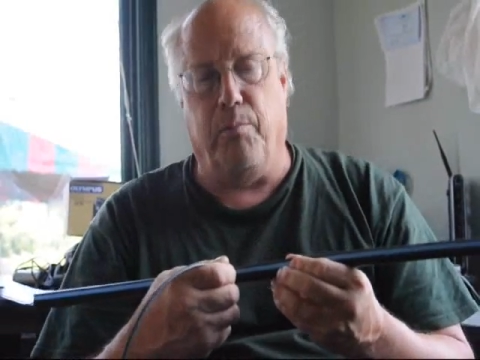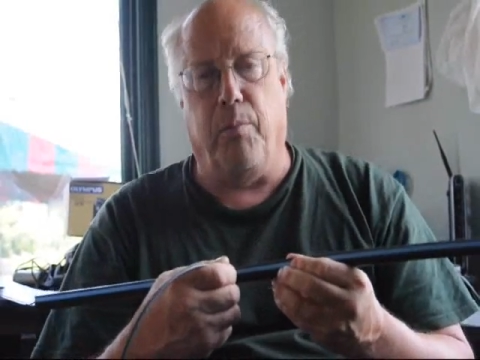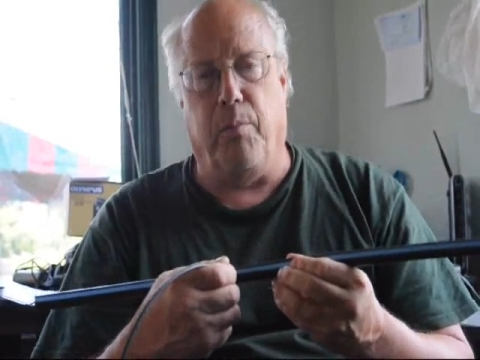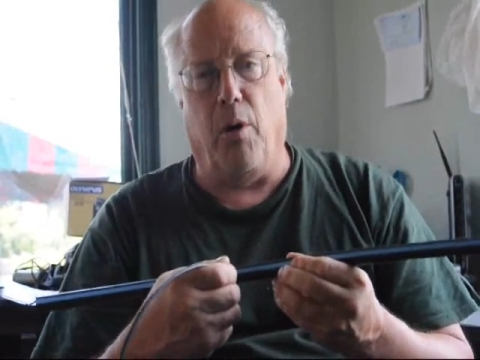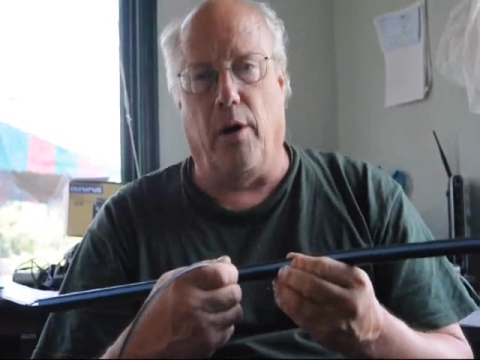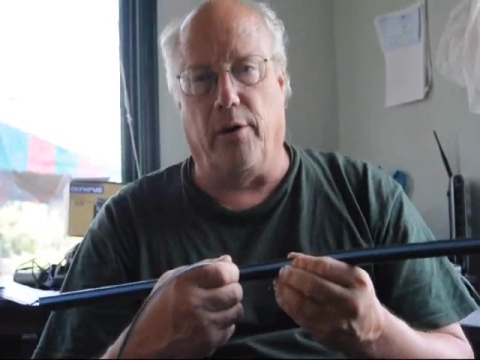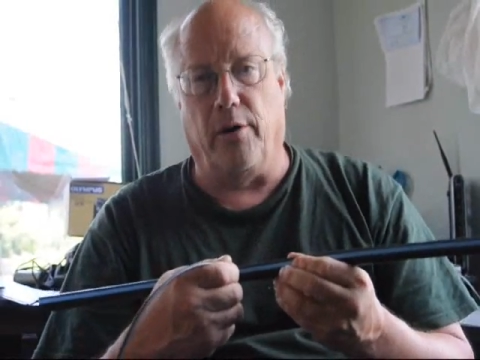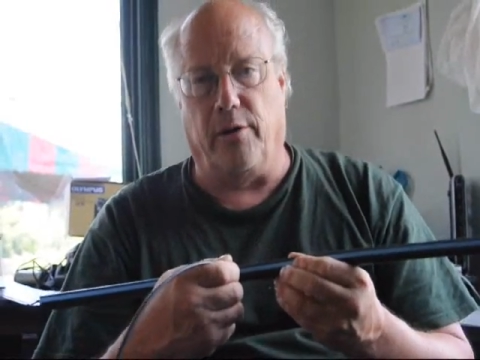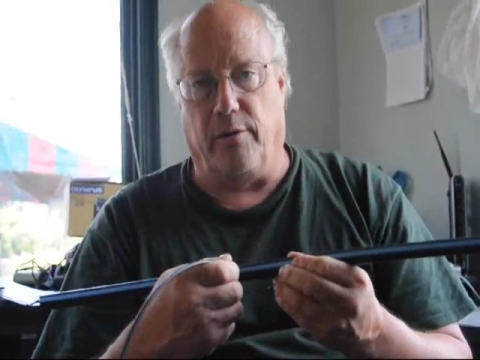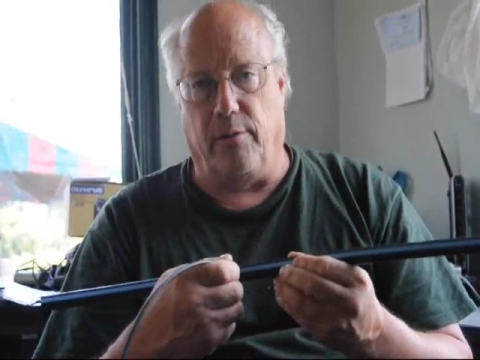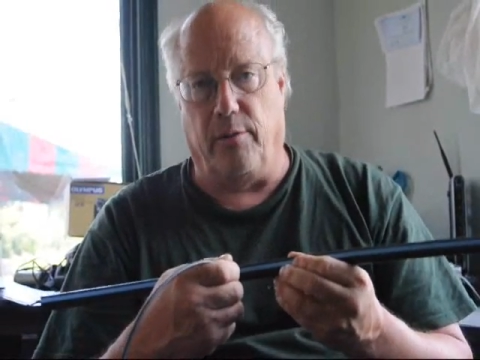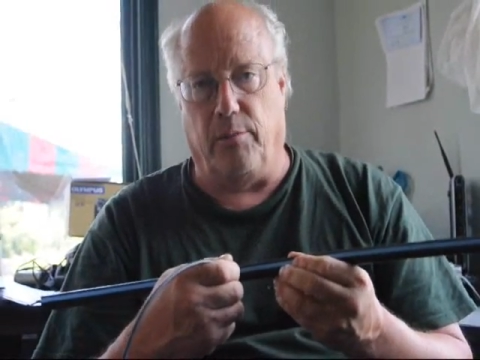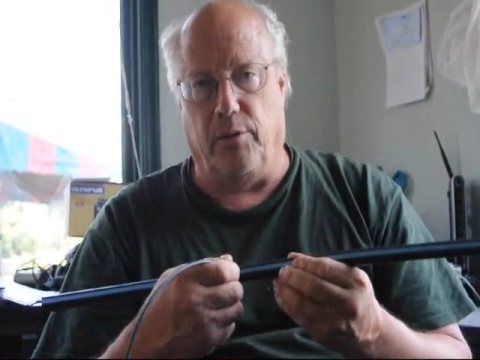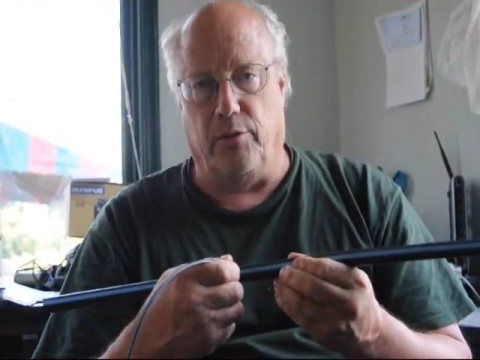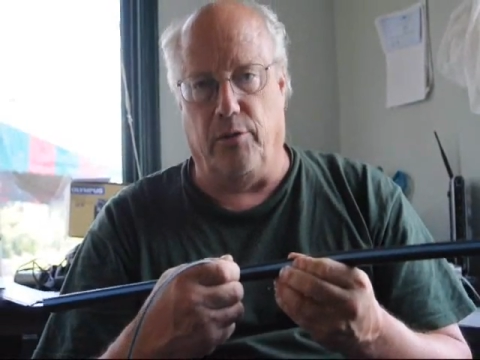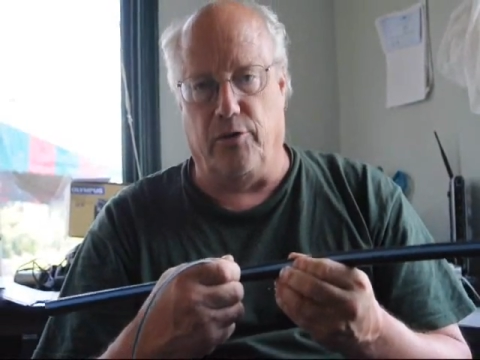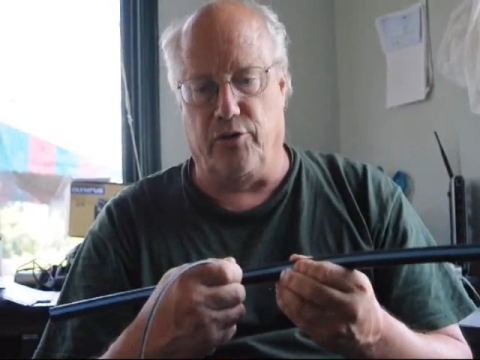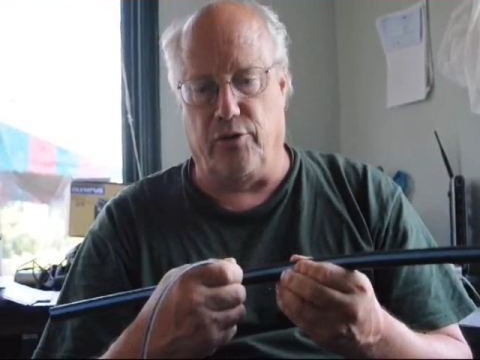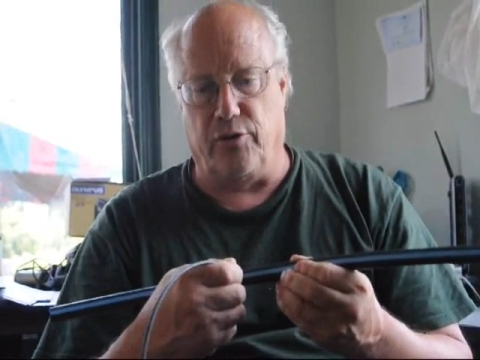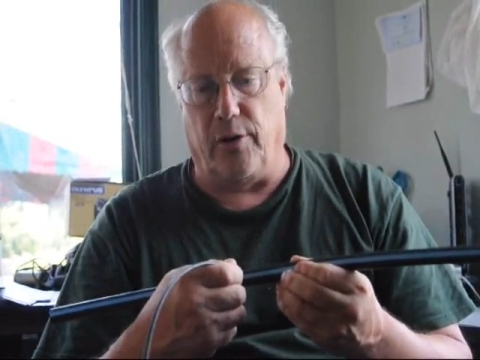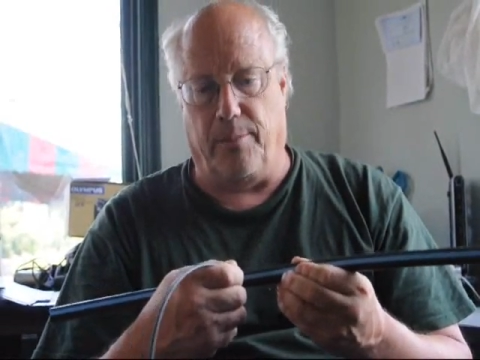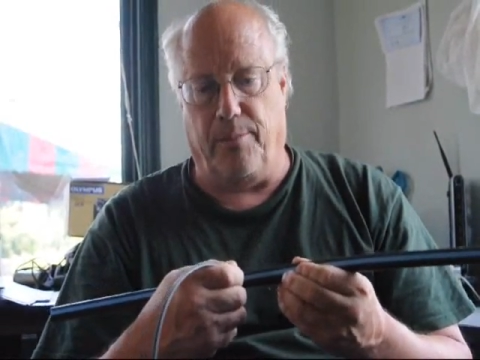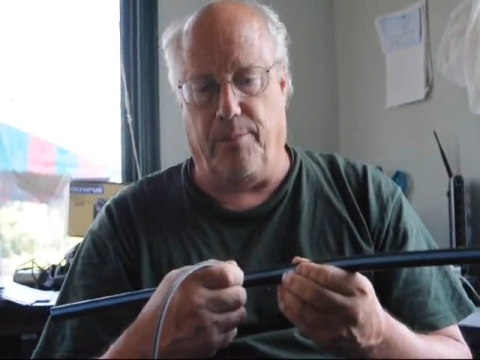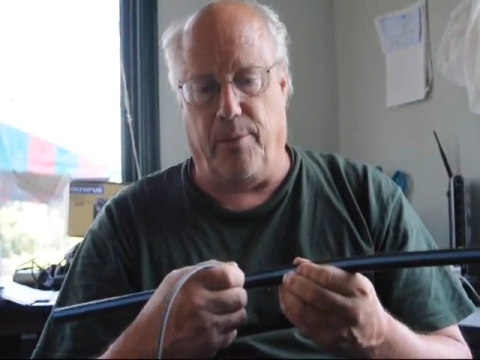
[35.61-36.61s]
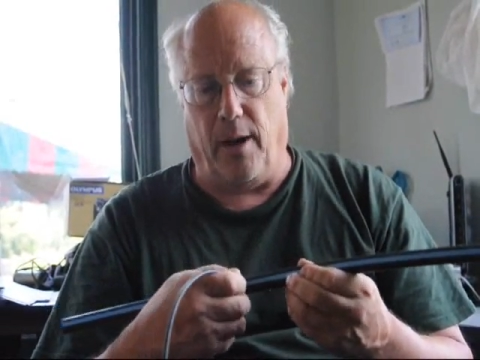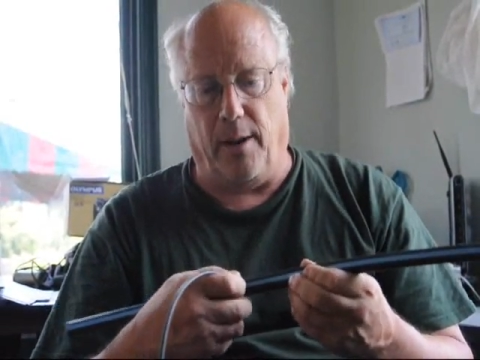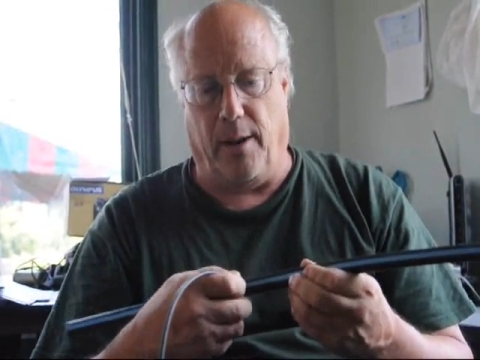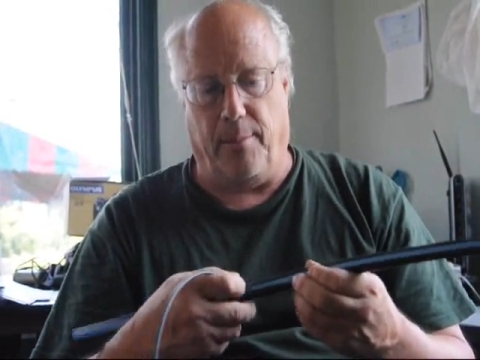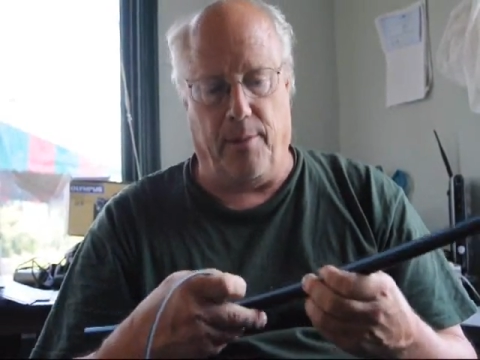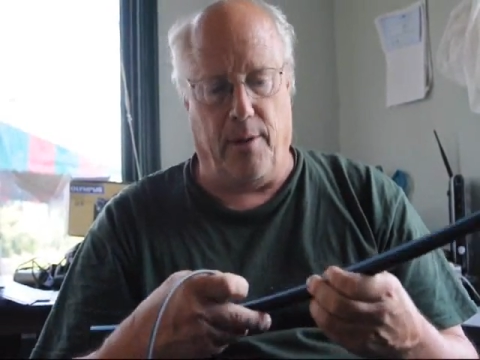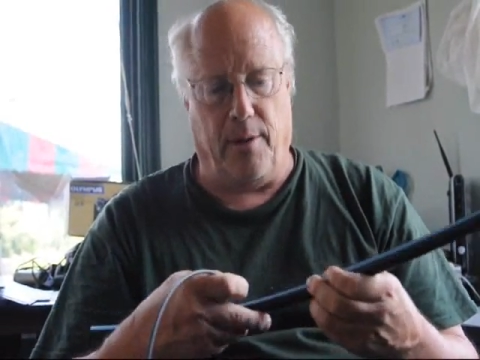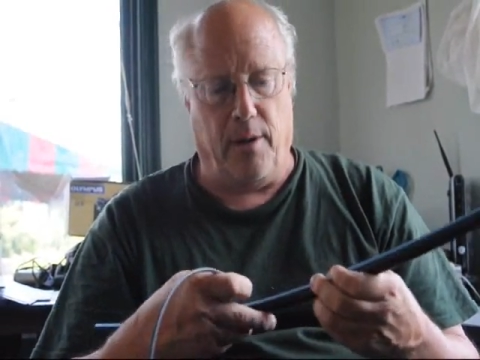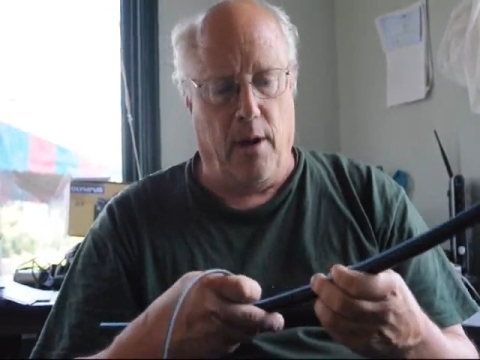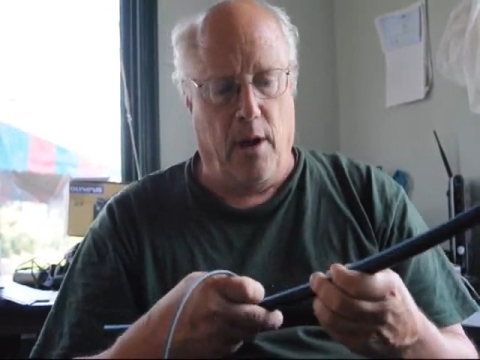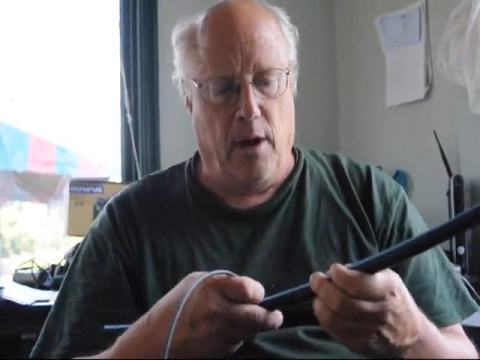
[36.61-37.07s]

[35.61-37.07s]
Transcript: part of the blue stripe pipe.